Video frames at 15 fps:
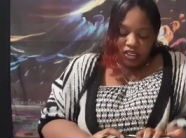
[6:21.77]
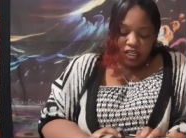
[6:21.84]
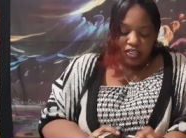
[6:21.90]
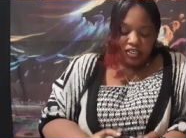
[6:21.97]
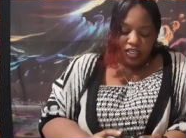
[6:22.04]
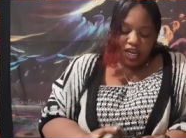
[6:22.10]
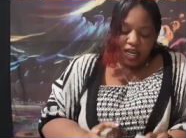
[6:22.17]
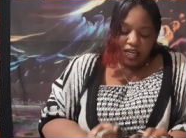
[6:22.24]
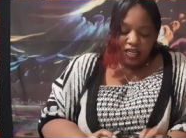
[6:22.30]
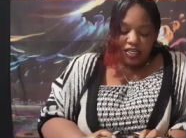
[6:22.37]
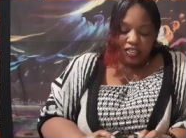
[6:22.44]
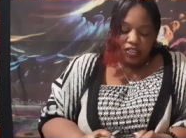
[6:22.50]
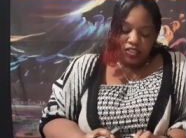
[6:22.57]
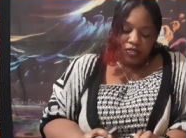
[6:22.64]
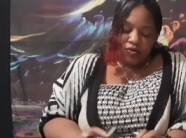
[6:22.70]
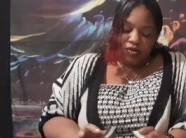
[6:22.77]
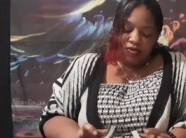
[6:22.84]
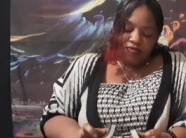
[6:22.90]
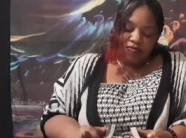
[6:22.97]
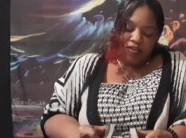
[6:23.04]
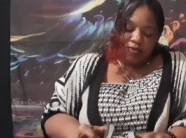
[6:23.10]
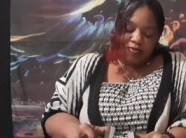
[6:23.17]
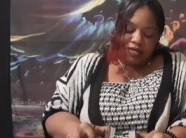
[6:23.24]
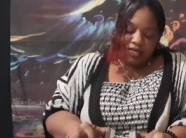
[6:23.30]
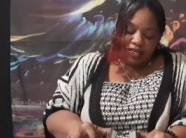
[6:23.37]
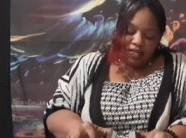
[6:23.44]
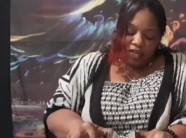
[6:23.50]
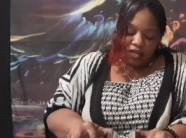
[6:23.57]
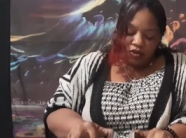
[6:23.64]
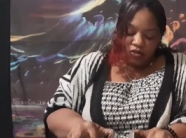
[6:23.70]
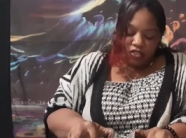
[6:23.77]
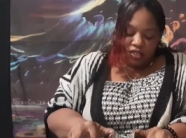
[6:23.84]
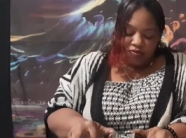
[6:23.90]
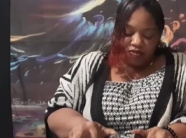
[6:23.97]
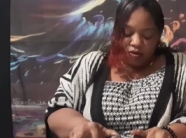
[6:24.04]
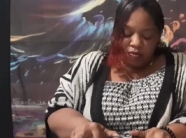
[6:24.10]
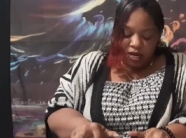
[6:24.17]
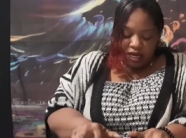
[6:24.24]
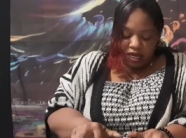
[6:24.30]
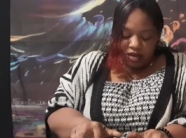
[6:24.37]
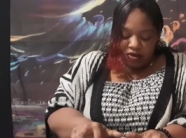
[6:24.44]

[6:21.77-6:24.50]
insight into the feminine energy from my